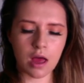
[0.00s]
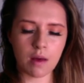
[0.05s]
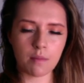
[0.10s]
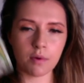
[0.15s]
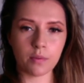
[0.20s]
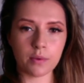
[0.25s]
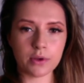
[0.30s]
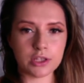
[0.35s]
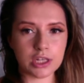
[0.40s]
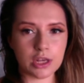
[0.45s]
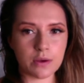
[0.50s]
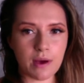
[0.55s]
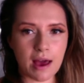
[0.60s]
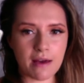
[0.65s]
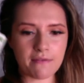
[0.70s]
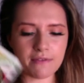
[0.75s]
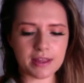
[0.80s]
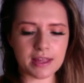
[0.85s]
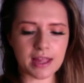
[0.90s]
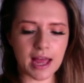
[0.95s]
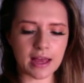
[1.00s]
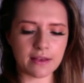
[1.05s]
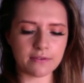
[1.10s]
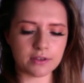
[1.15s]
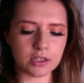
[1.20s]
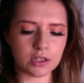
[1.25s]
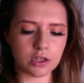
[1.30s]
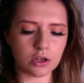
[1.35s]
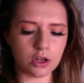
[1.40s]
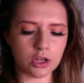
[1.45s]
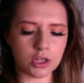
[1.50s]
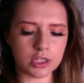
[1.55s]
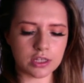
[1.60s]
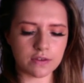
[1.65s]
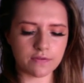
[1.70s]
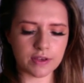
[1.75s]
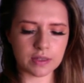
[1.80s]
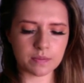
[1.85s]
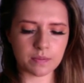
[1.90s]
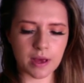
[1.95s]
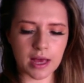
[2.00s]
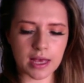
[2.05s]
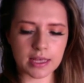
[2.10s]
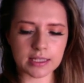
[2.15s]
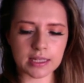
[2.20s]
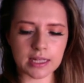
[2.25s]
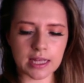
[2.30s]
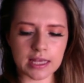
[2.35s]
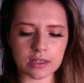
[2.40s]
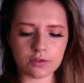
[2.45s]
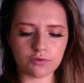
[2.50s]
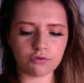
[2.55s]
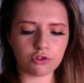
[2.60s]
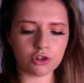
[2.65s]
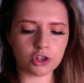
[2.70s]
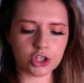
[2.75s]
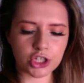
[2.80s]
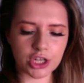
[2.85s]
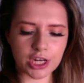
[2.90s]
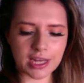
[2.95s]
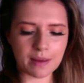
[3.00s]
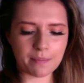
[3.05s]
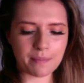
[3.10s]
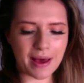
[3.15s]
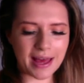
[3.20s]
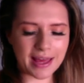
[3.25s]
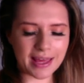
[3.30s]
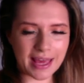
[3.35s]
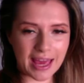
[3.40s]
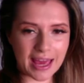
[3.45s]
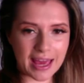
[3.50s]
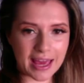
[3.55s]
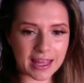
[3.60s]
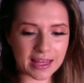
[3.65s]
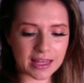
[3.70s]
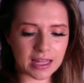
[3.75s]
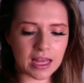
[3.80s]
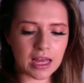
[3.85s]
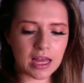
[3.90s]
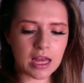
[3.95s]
but we do have the Knight of Swords, so this person is rushing back in.